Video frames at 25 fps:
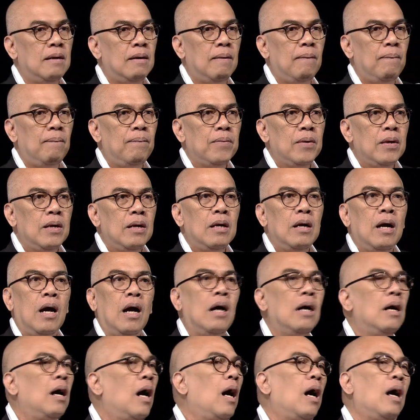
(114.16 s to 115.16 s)
And
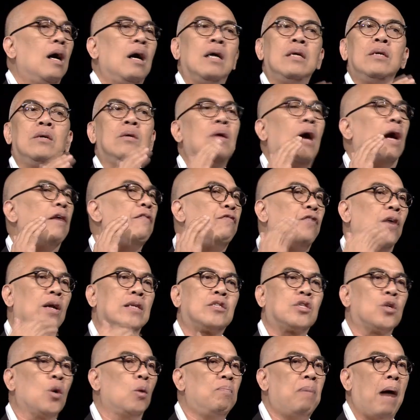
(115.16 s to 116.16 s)
Jamie. You know, I
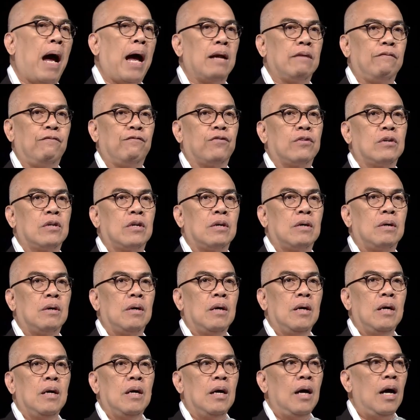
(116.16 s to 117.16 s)
felt so bad for her.